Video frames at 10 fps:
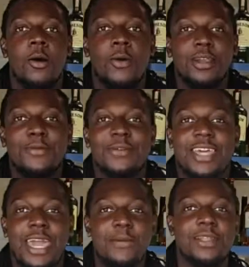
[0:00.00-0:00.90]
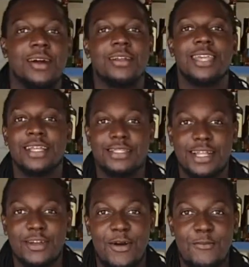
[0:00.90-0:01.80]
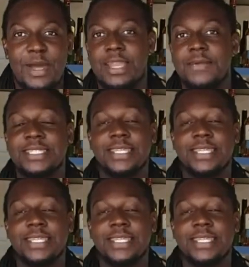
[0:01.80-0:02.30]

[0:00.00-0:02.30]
Welcome to CaymanCocktails.com. My name is